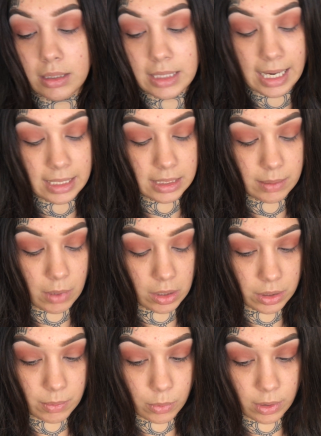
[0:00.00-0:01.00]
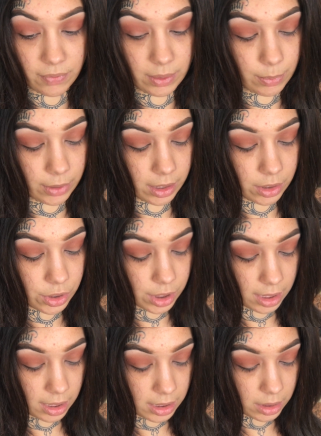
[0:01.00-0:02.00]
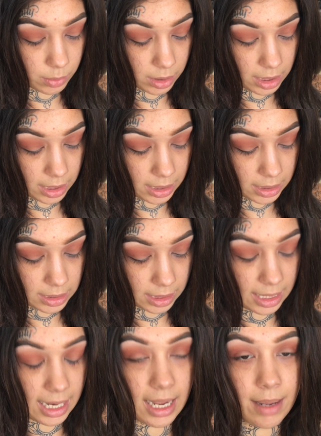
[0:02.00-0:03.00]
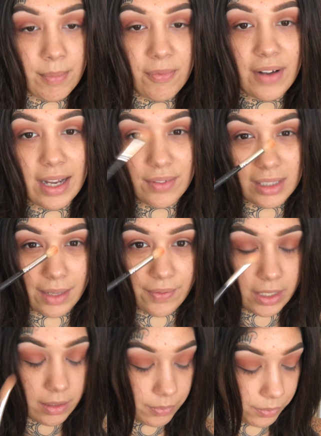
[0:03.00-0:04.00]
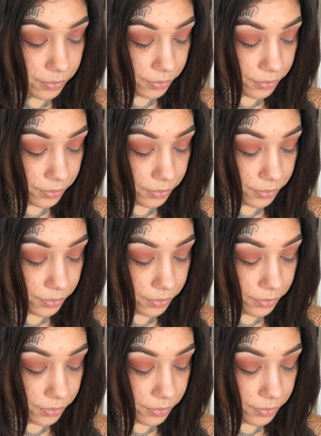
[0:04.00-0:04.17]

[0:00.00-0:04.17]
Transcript: Tad smaller Morphe brush, and this one is an M511.